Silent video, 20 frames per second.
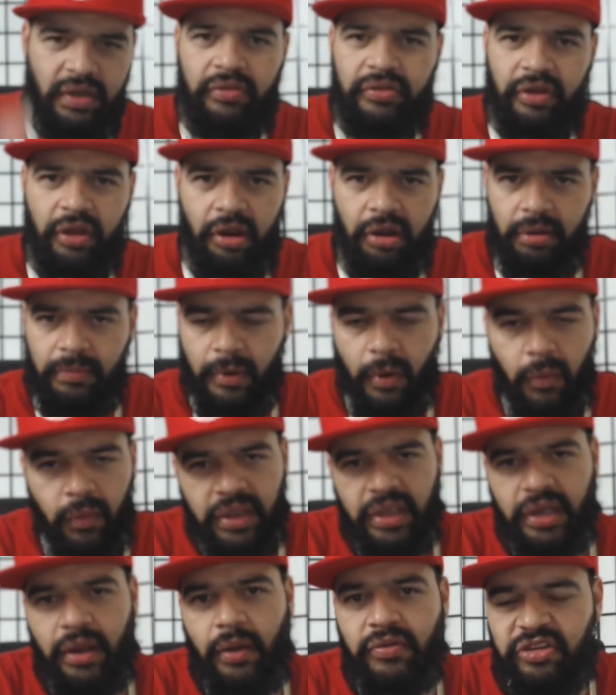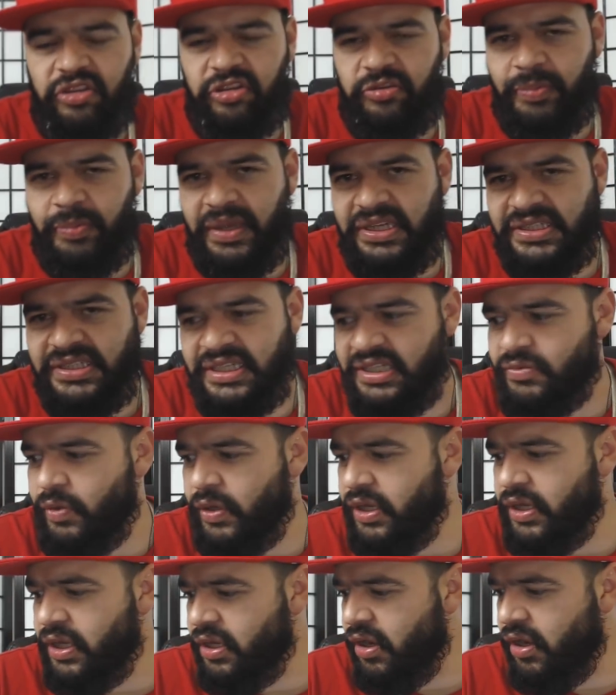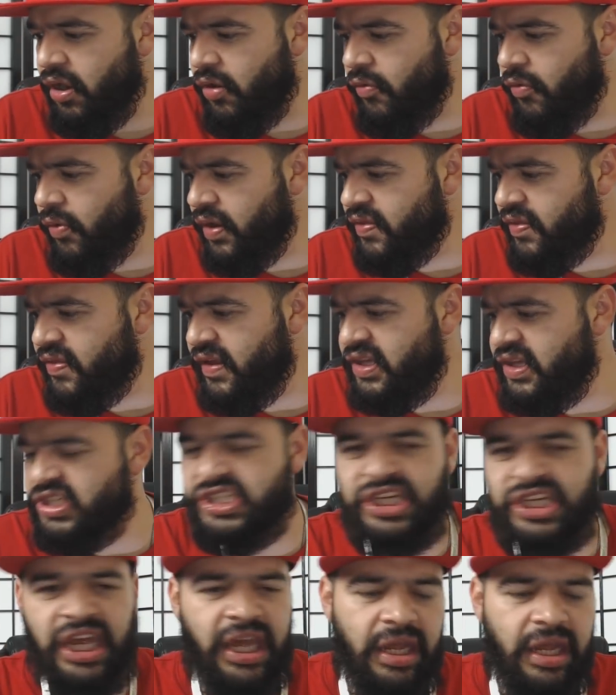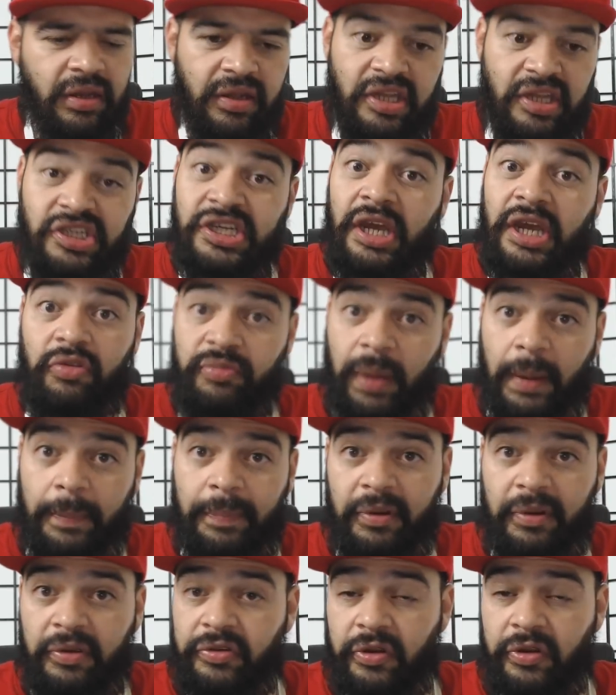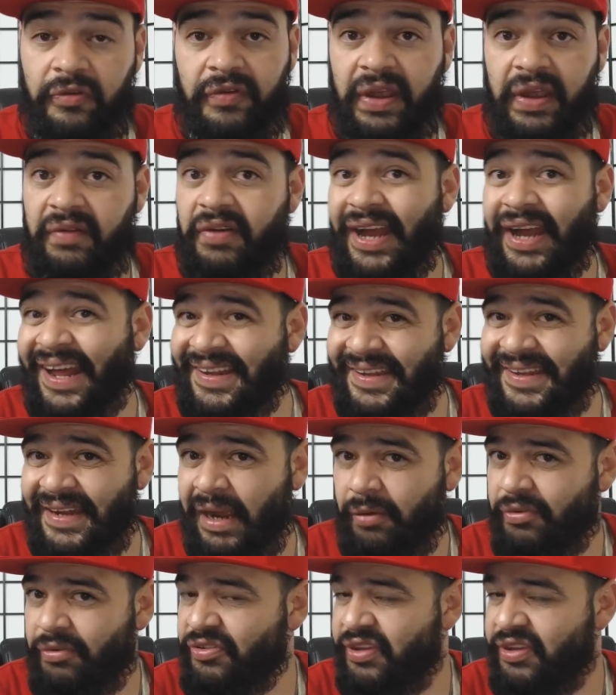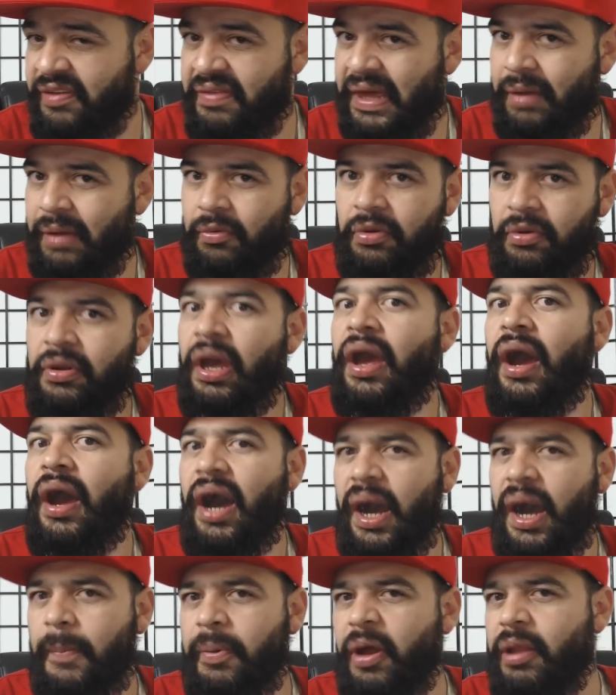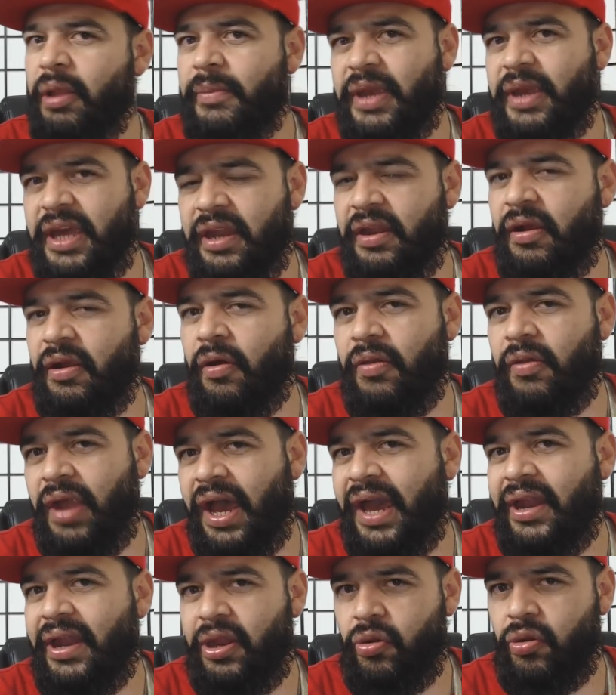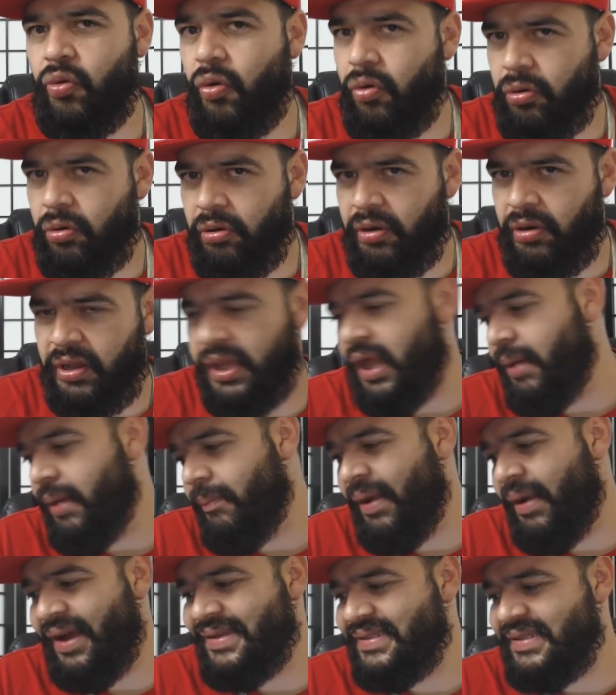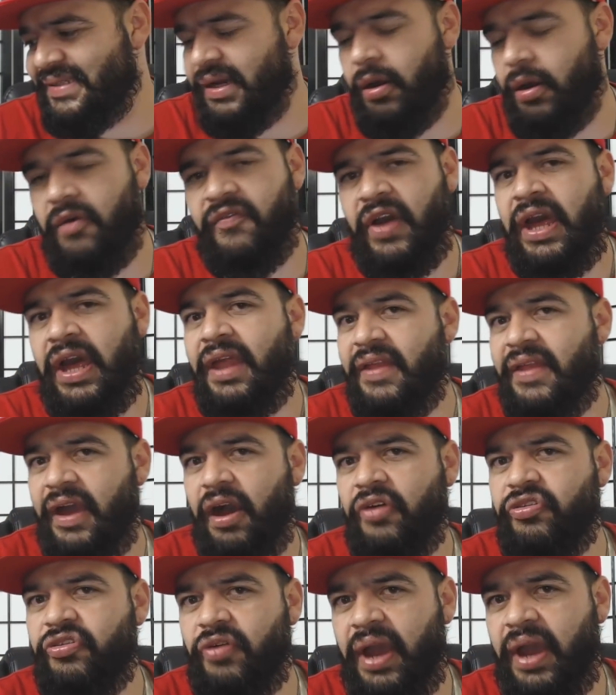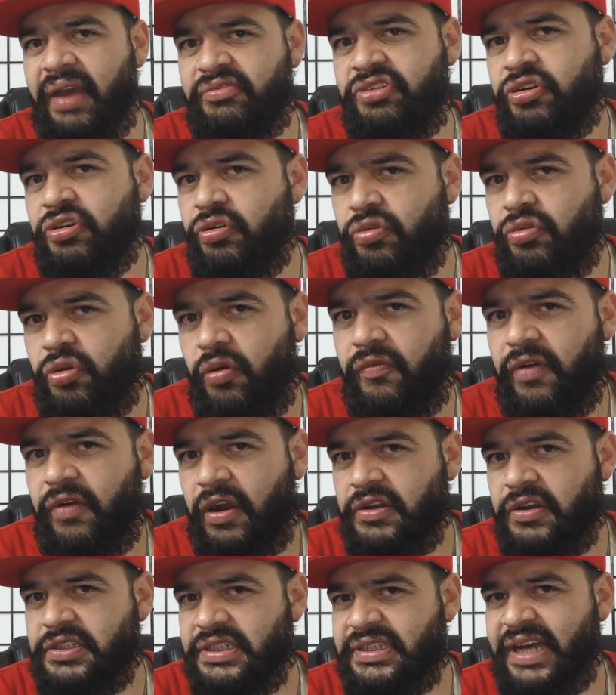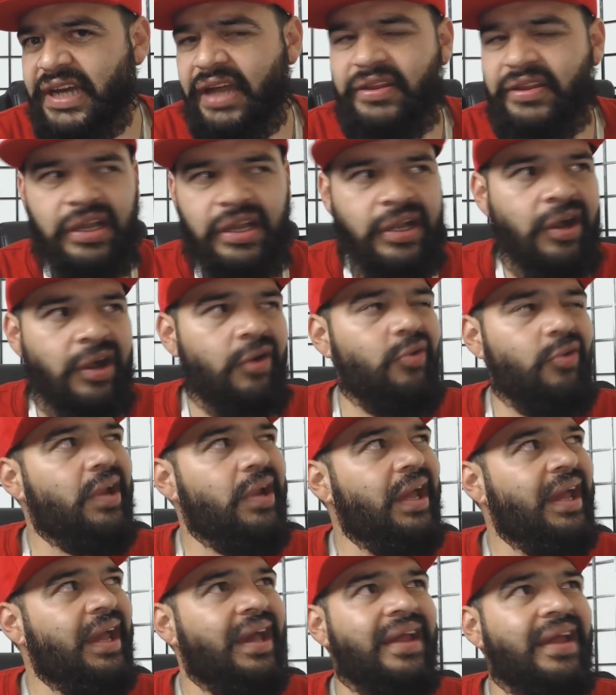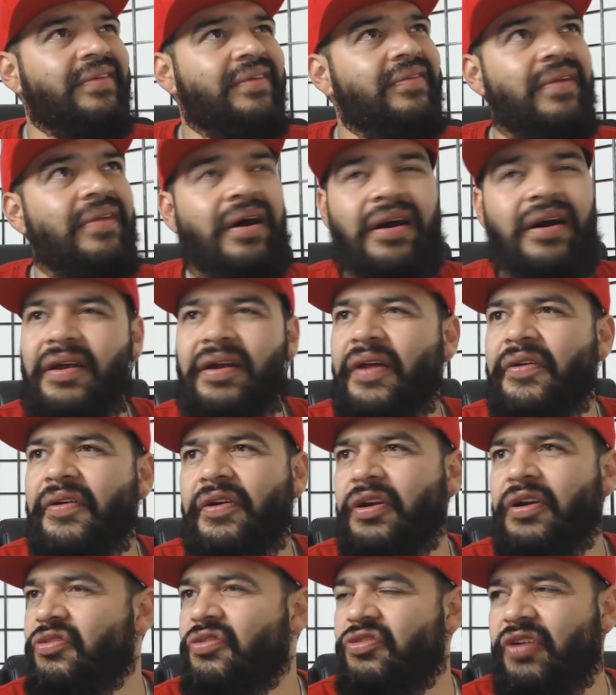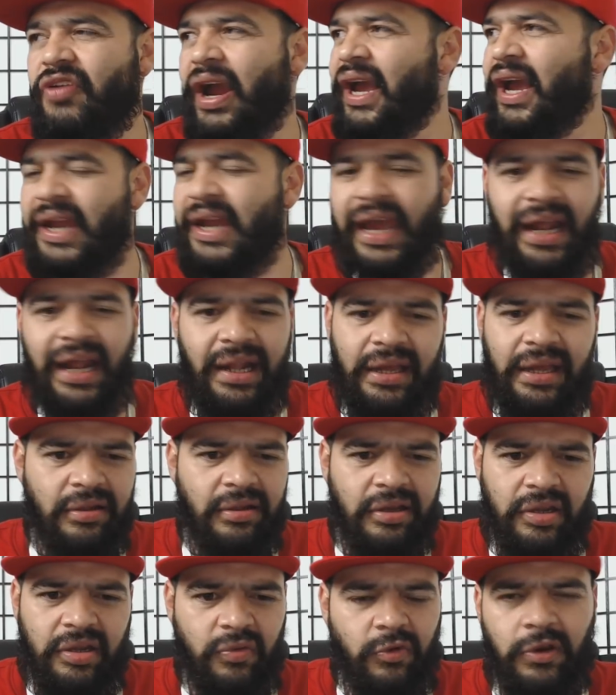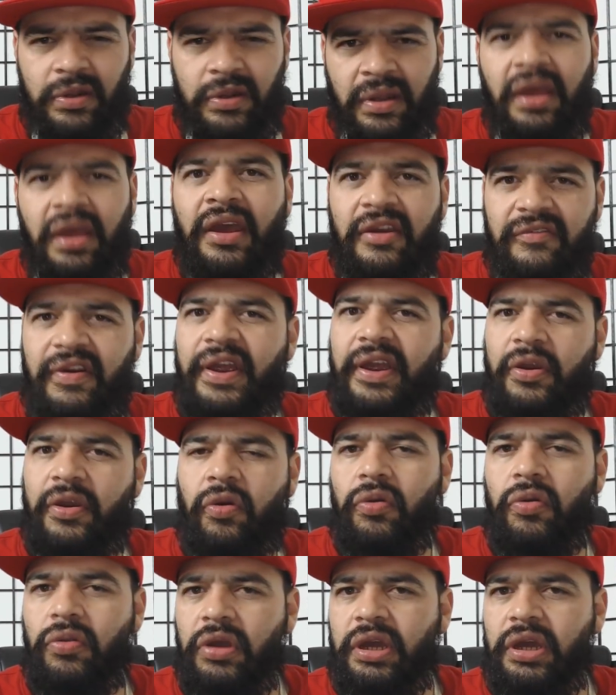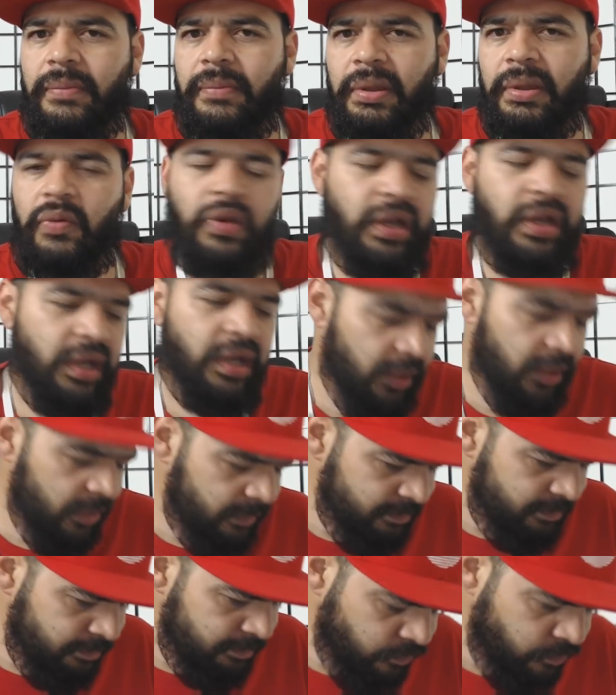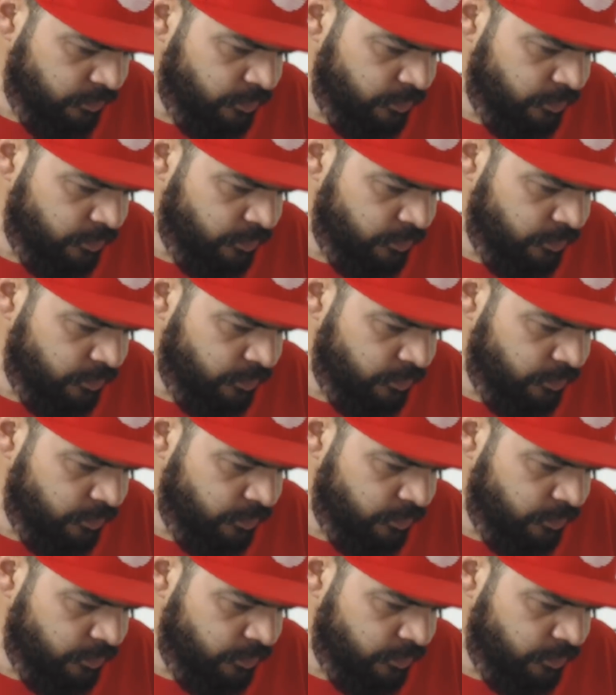We can go with the armor. We can go with the species. We can go with the gen. The gen was my personal favorite. I did not receive that one. I'll probably be getting online and ordering that myself. They also have two new versions out, the goat and another dragon alien looking one. Very cool looking, blue in color.